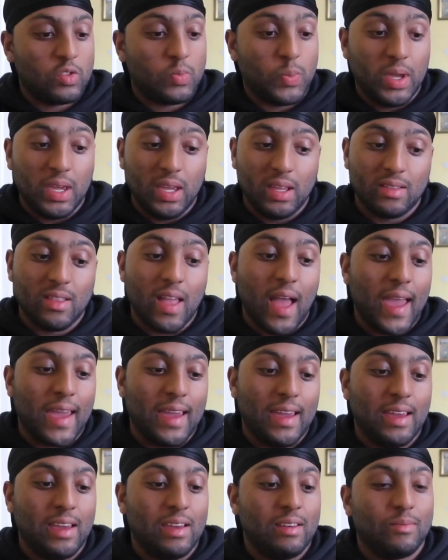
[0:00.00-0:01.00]
Speed
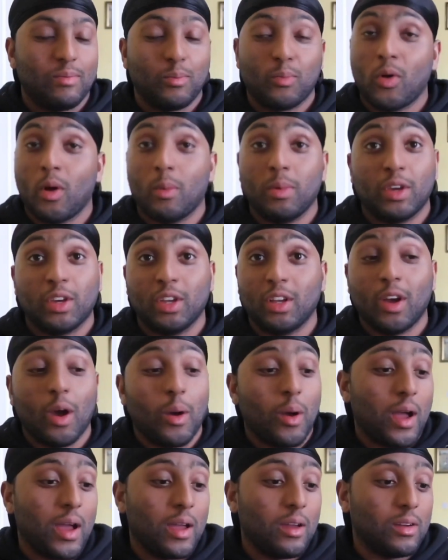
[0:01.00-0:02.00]
90, probably could go
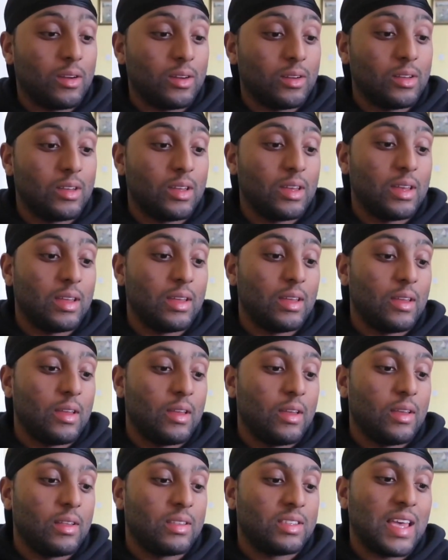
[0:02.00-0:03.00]
higher.
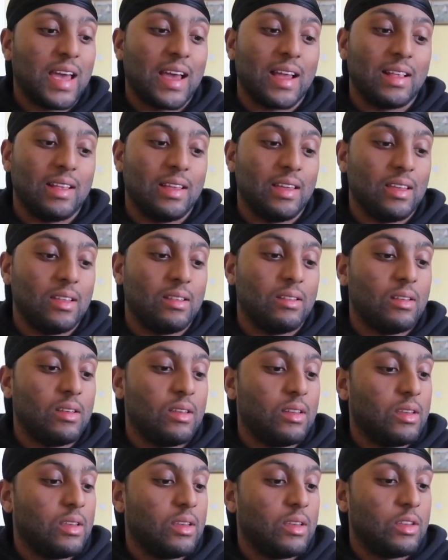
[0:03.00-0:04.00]
Tackling,
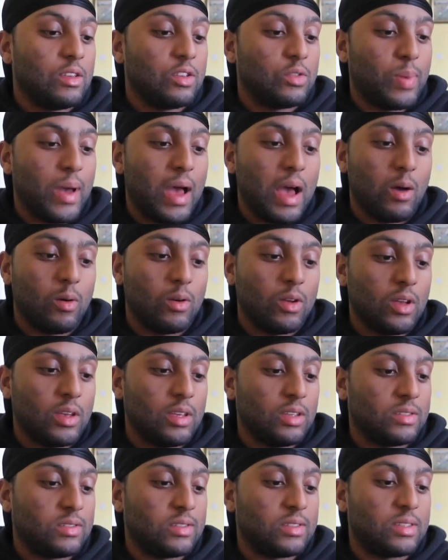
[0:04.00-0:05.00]
power
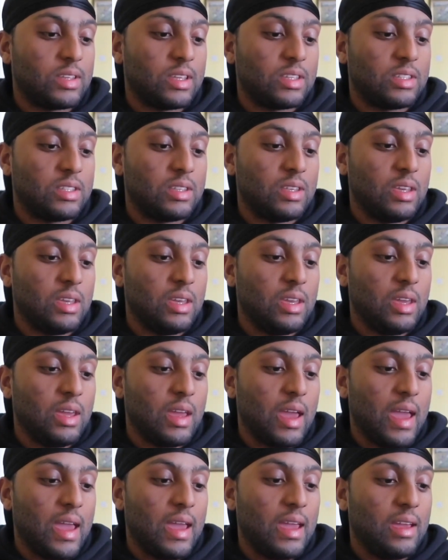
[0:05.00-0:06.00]
is
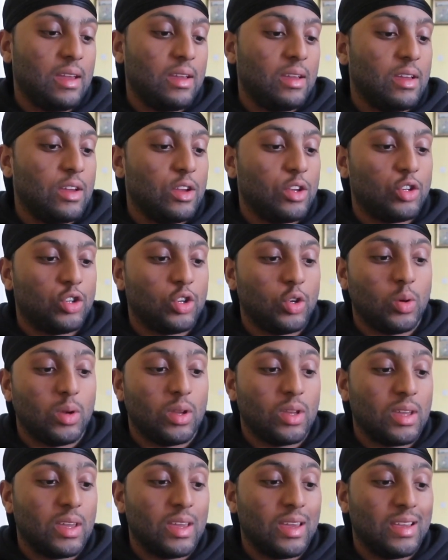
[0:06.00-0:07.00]
68,
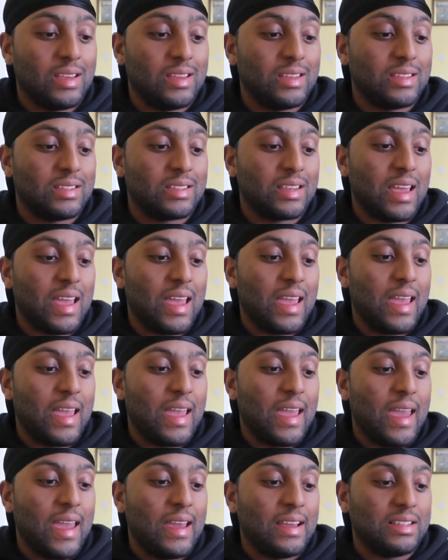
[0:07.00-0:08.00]
shooting is
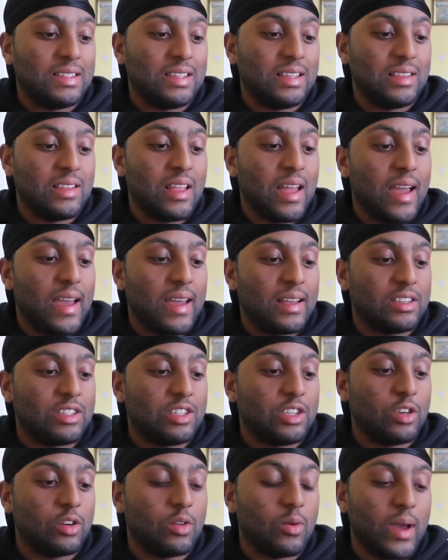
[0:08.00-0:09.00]
89,
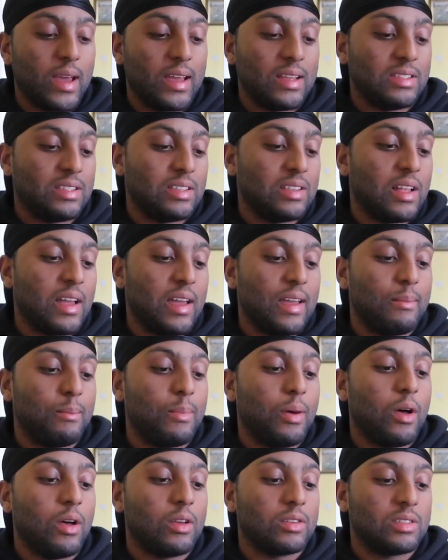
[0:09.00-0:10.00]
skill 89,
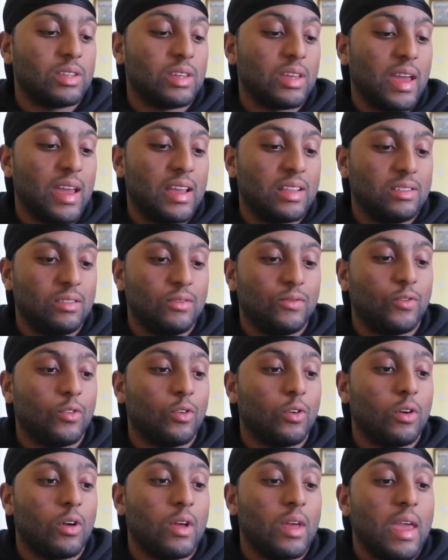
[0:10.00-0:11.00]
passing
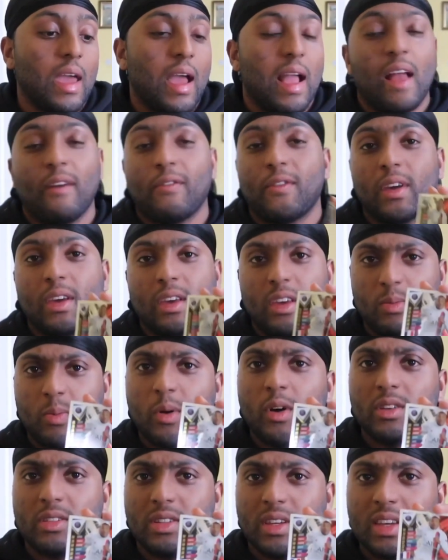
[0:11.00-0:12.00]
84. And I think his
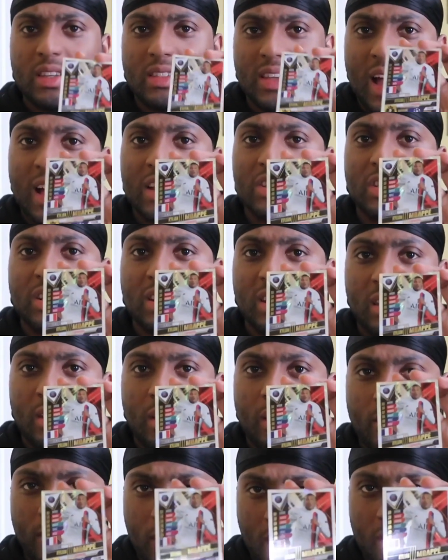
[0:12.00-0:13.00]
passing is
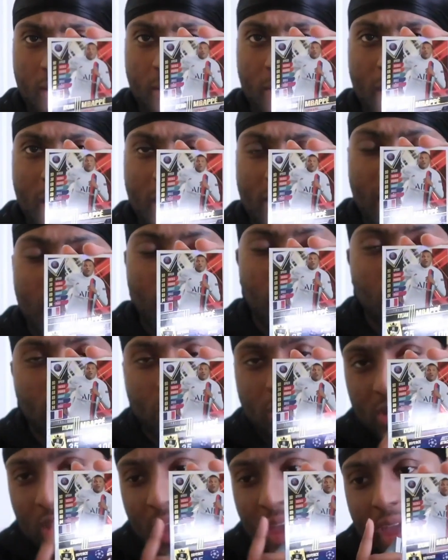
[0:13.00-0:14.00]
actually around about that,
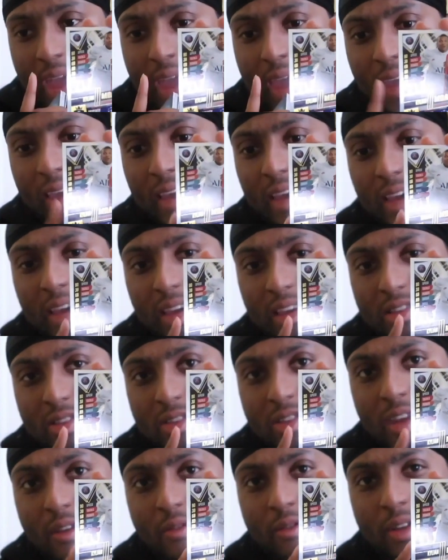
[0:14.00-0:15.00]
because he
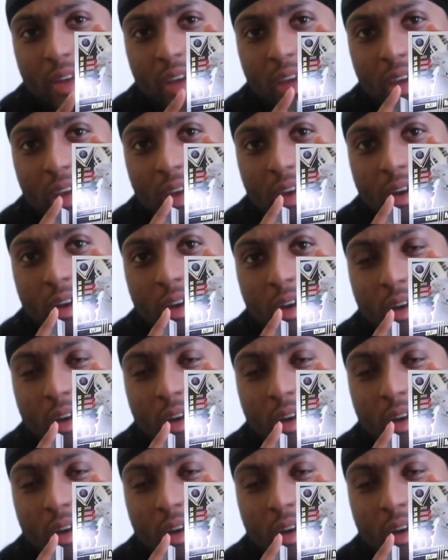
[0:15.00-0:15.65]
is definitely